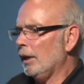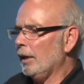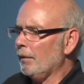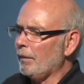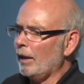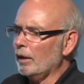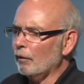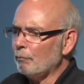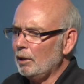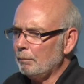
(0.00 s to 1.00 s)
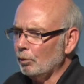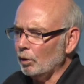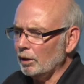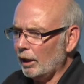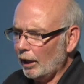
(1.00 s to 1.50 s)
that if
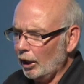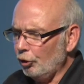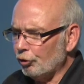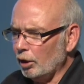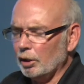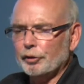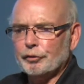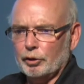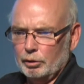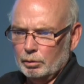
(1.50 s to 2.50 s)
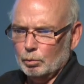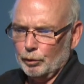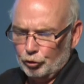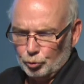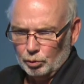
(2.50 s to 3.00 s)
people engage in a certain
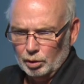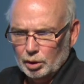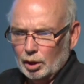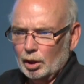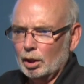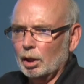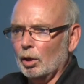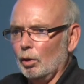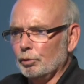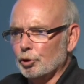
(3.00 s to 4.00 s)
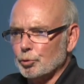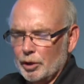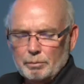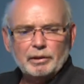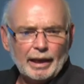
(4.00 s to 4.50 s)
ritual called the
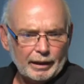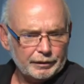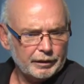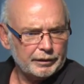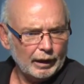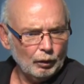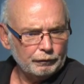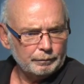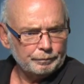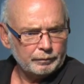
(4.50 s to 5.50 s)
dream dance itself